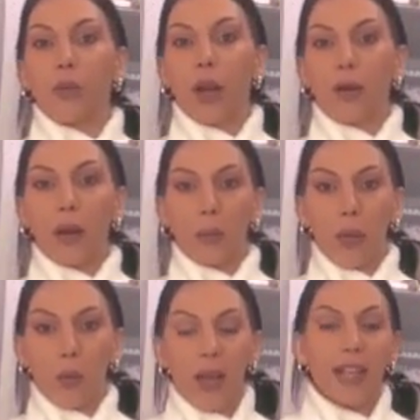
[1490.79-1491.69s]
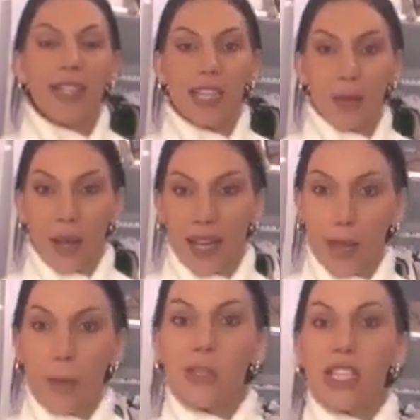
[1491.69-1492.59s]
right around my waist and my
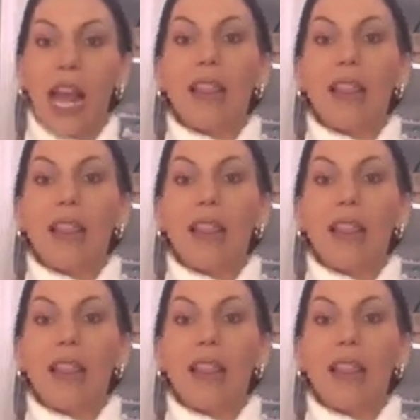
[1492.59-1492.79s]
hips